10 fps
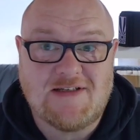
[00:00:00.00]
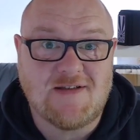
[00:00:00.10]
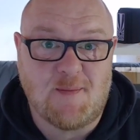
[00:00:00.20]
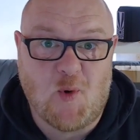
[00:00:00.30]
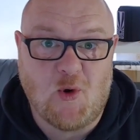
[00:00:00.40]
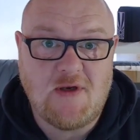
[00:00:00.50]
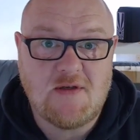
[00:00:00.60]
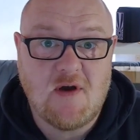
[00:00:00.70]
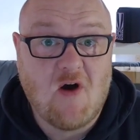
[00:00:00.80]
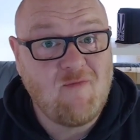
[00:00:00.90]
the
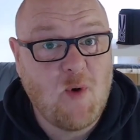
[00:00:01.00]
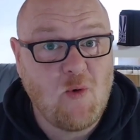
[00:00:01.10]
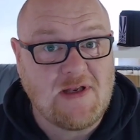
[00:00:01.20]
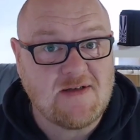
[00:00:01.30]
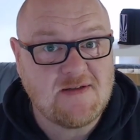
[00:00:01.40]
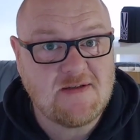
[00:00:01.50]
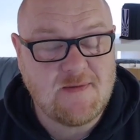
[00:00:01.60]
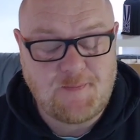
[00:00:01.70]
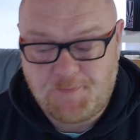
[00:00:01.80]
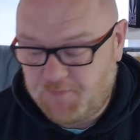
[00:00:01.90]
point of points?
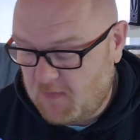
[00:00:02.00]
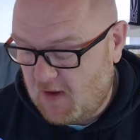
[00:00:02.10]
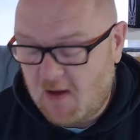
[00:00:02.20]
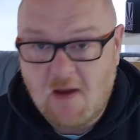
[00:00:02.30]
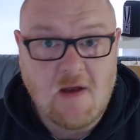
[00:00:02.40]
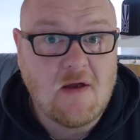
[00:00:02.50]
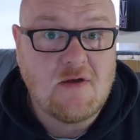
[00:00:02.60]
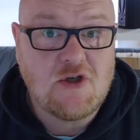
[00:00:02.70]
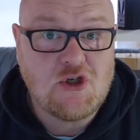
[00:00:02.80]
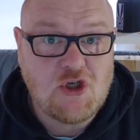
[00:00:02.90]

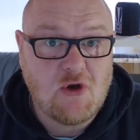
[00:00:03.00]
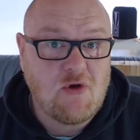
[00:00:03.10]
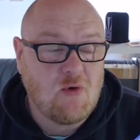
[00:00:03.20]
To show you